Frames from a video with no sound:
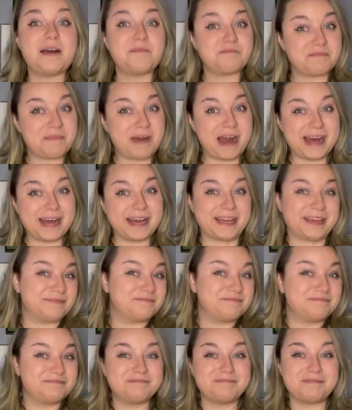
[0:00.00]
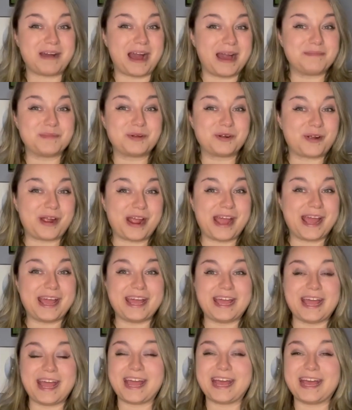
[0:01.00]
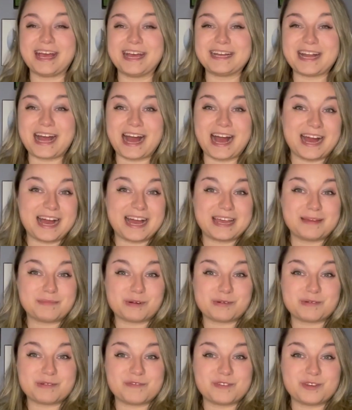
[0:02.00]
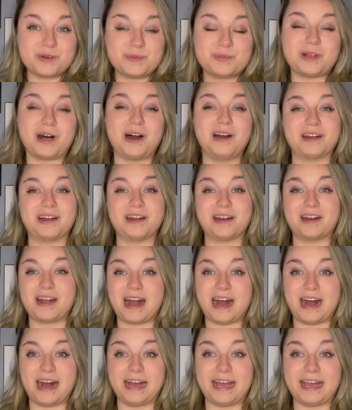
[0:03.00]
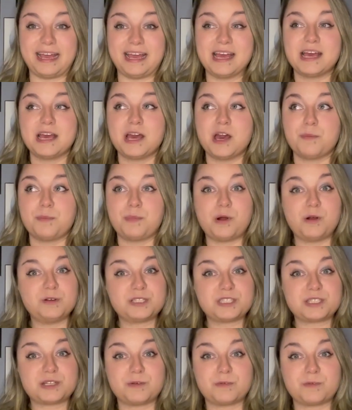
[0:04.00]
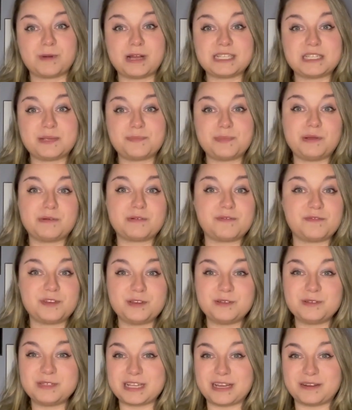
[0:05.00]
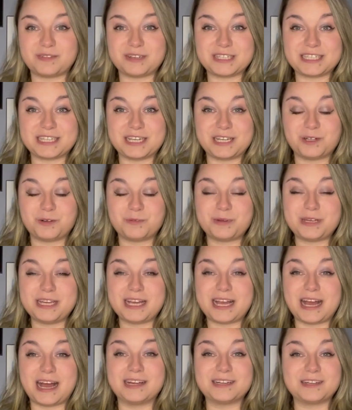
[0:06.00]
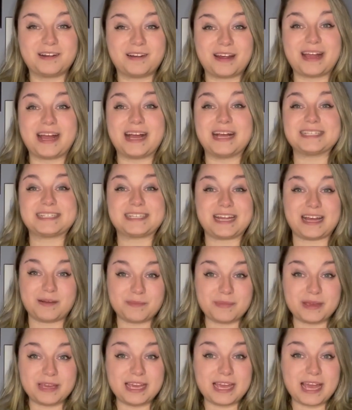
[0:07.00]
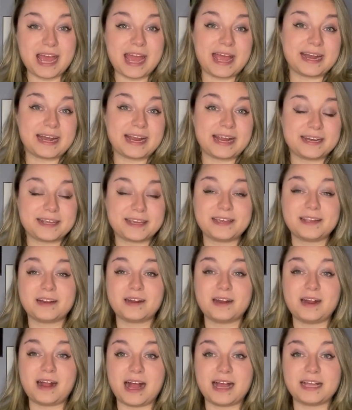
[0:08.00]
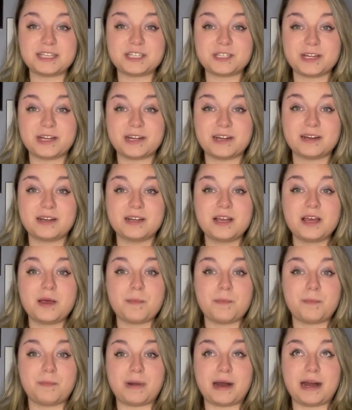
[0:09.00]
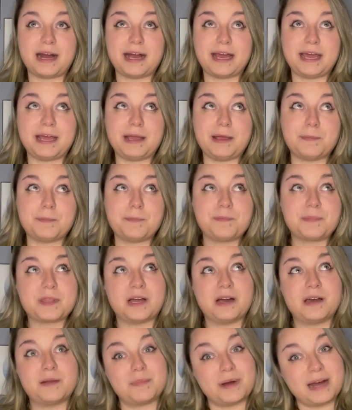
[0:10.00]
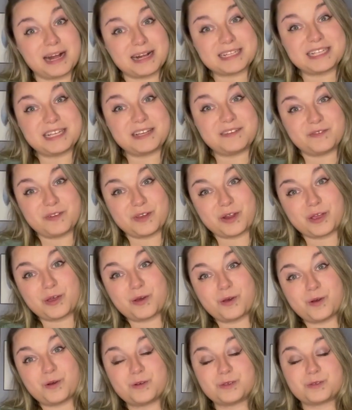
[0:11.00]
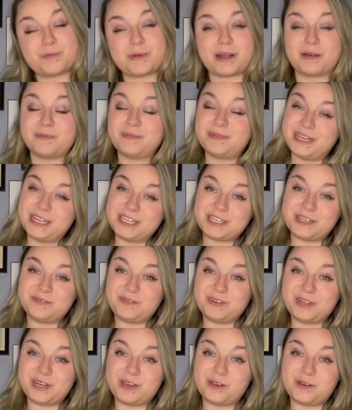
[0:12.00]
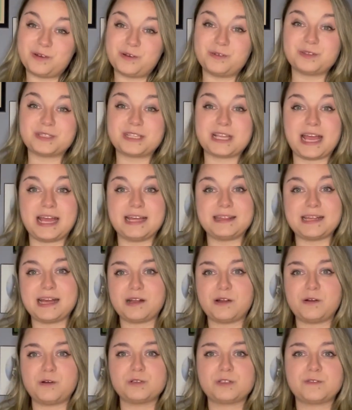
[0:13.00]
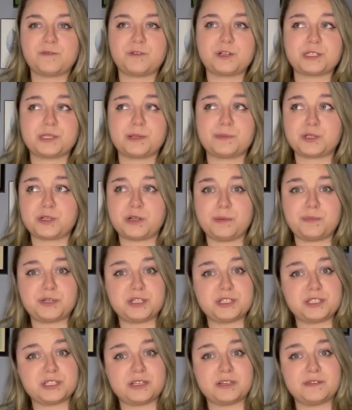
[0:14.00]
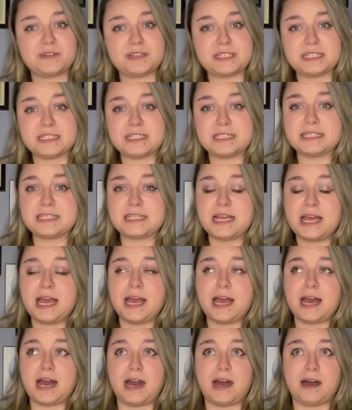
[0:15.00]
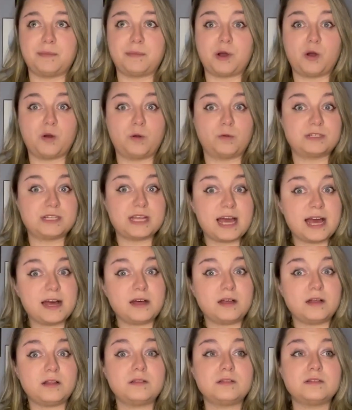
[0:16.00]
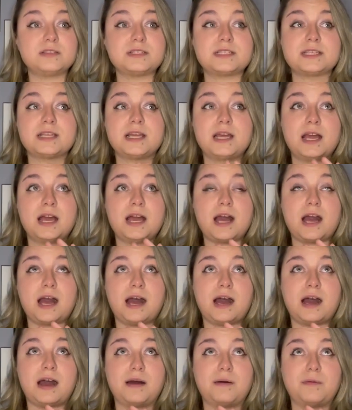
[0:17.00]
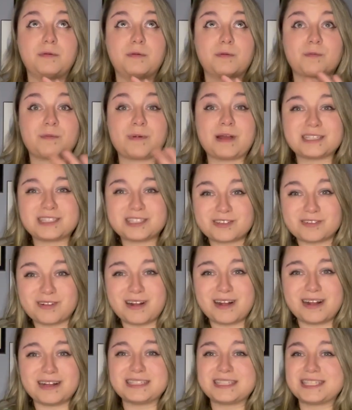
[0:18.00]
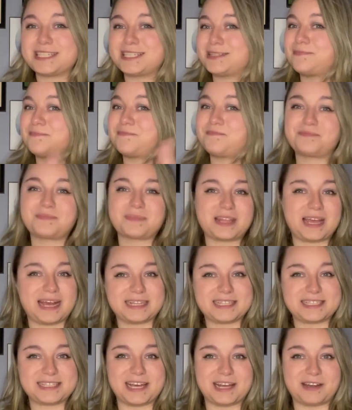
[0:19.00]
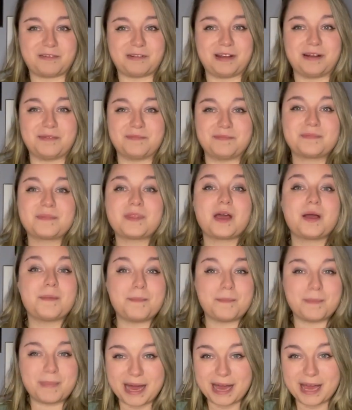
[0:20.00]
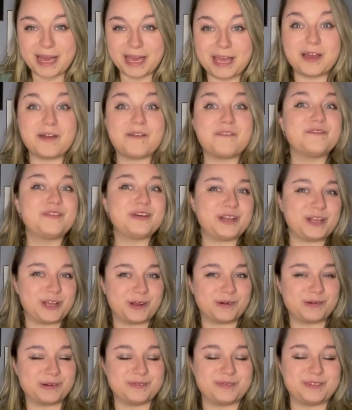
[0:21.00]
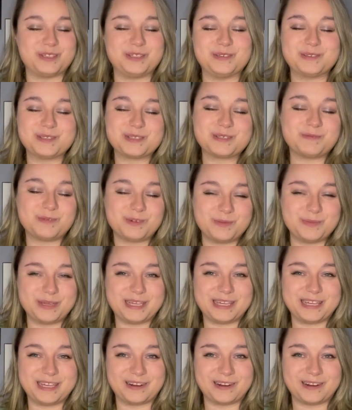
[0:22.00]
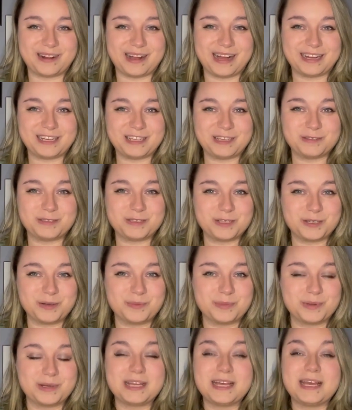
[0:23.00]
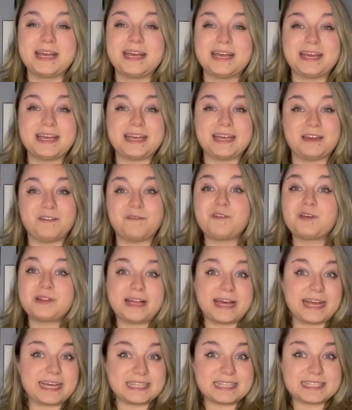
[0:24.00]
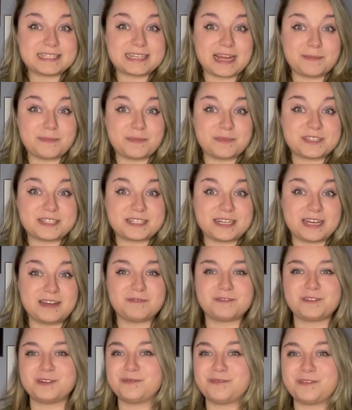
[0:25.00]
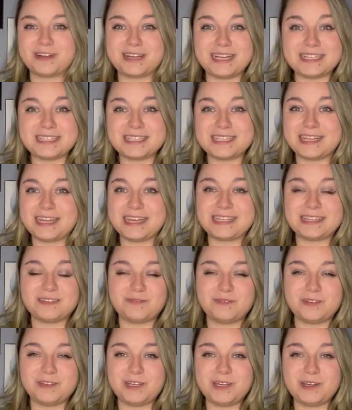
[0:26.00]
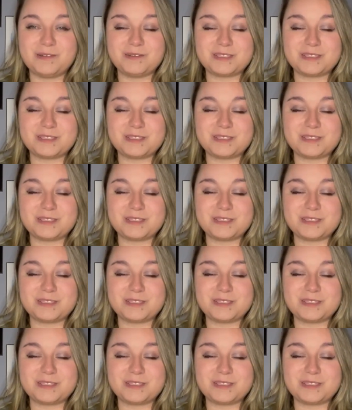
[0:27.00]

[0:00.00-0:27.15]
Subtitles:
hi, I'm Gray and I'm a review blogger. I post recipe reviews every single week on grayeyes.me, and on here I share my unboxing videos, recommendation videos, and that goes for subscription services, hotels, restaurants, etc. My video reviews will be here on YouTube. If you like this type of stuff, don't forget to like the video and